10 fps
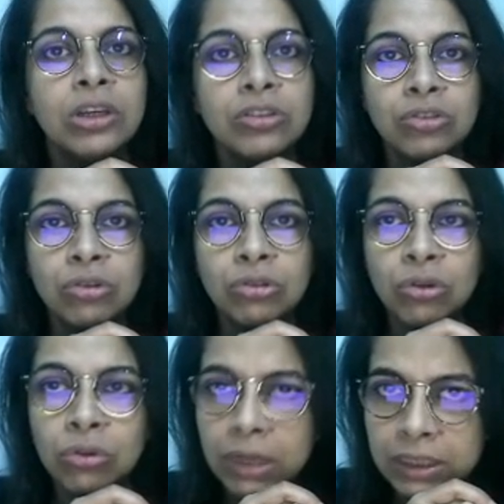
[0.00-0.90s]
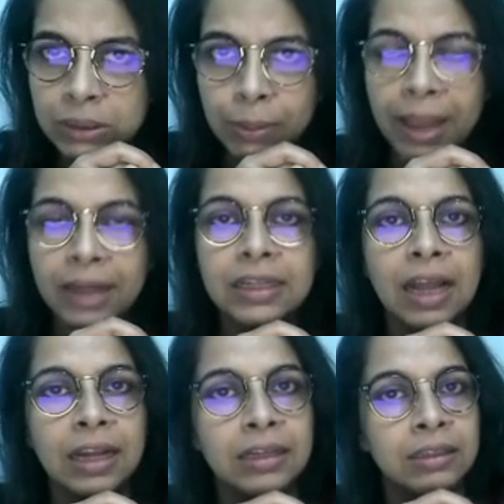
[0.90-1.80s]
So don't expect
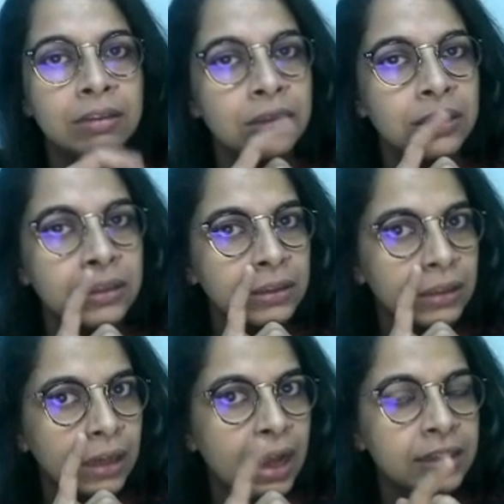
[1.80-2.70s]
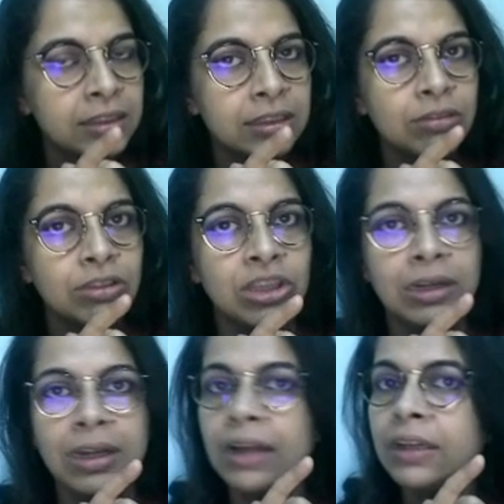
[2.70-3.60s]
that the answers which
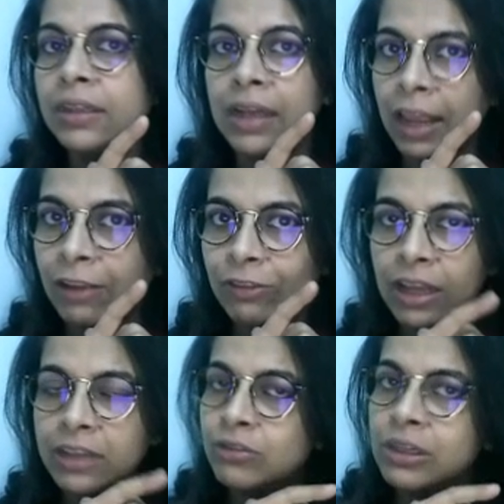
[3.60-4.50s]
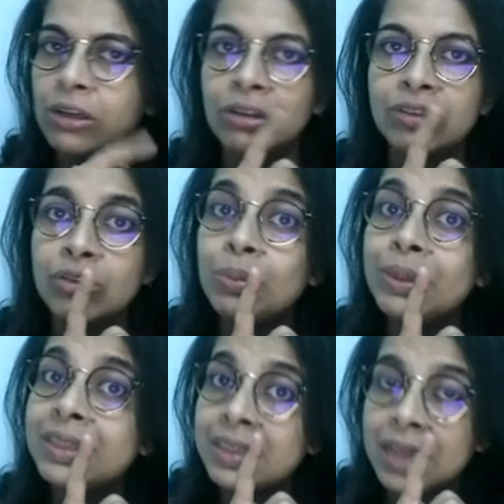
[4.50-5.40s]
are done in the live class will also
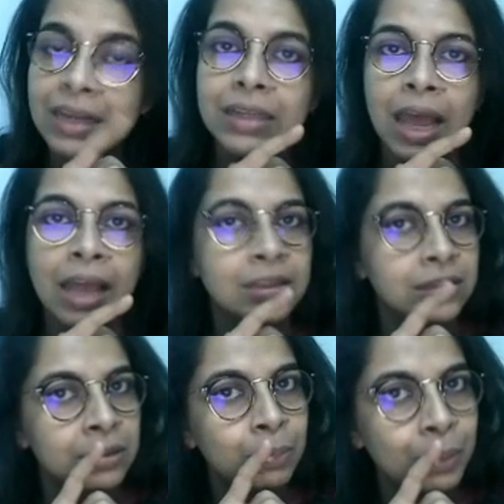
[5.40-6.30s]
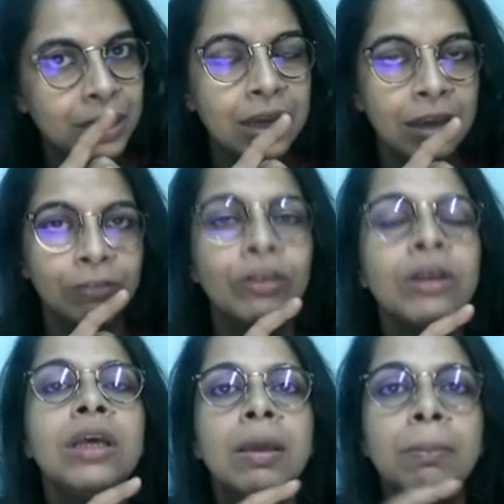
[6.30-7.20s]
be sent as a PDF,
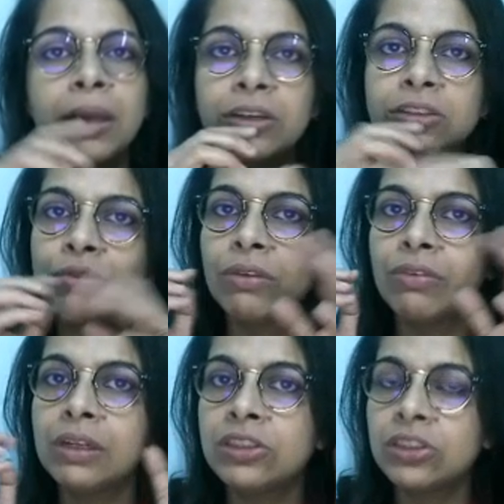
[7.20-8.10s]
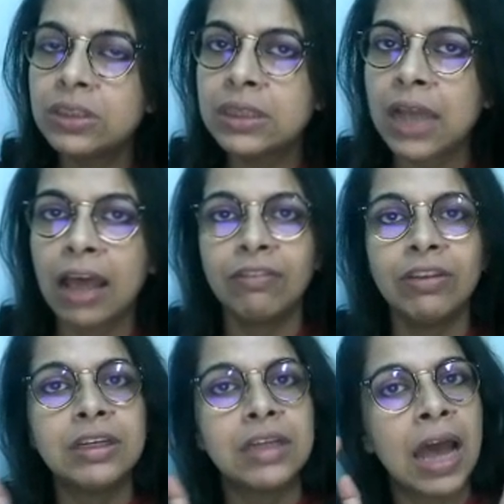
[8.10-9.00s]
because we will just have
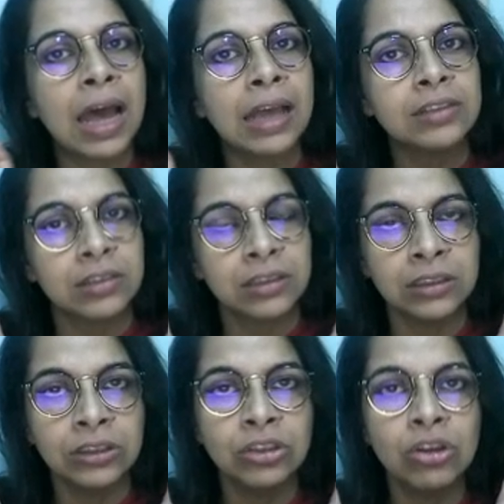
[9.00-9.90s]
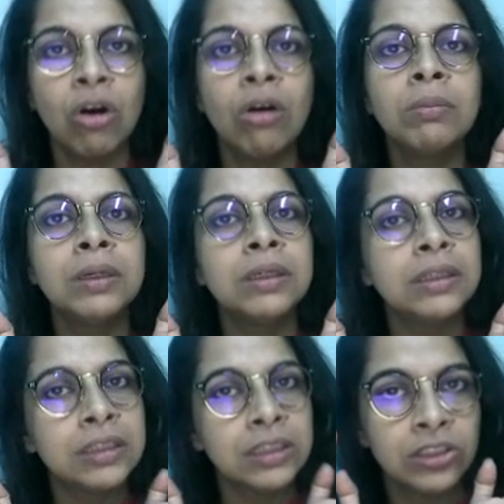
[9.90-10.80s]
it as a normal
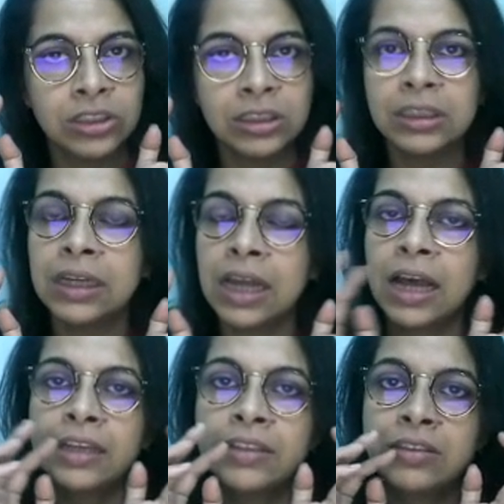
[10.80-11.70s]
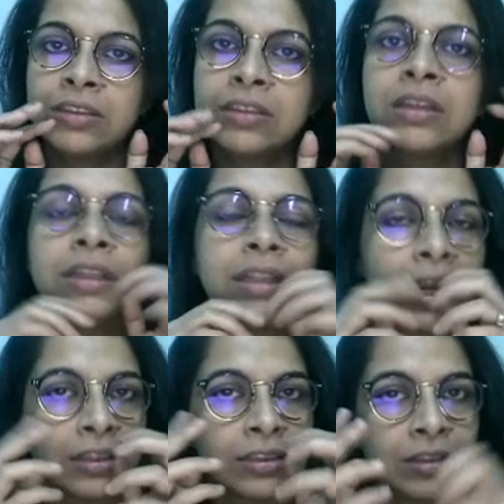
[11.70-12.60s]
teaching class,
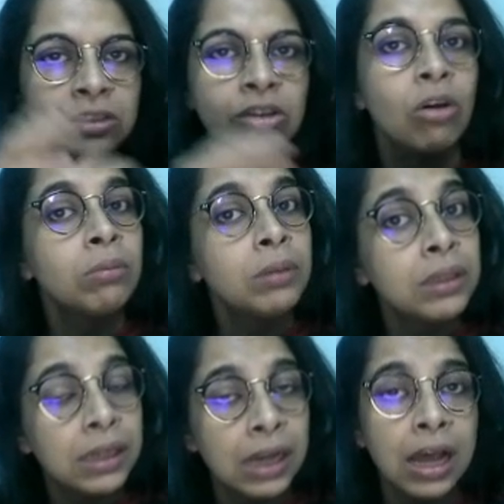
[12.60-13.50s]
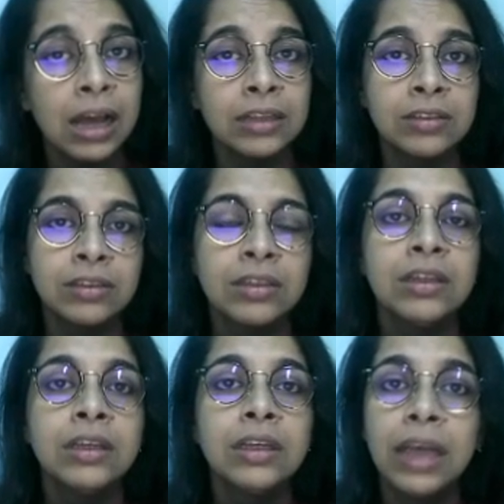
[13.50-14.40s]
that is a normal class,
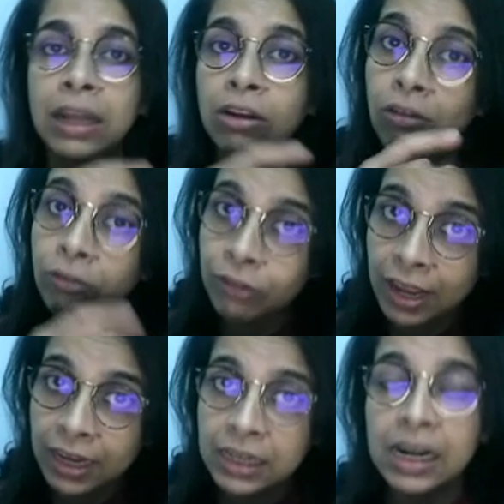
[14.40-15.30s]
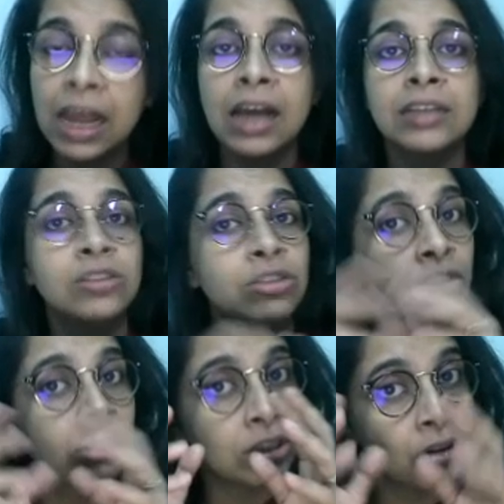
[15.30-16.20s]
an offline class,
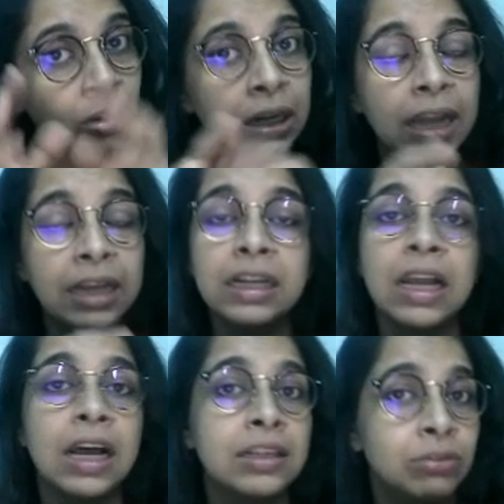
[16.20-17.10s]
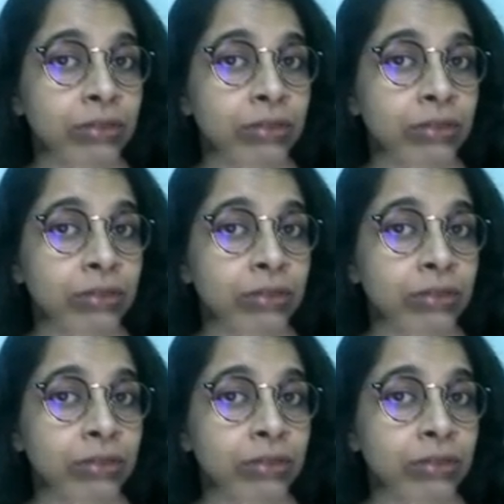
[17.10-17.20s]
not an online class.